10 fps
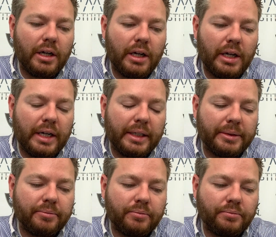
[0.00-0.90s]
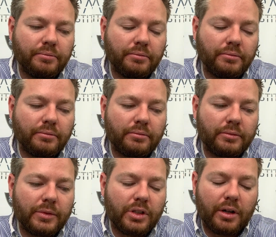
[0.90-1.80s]
um,
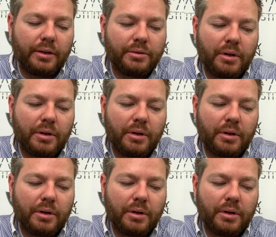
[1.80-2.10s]
sorry, that was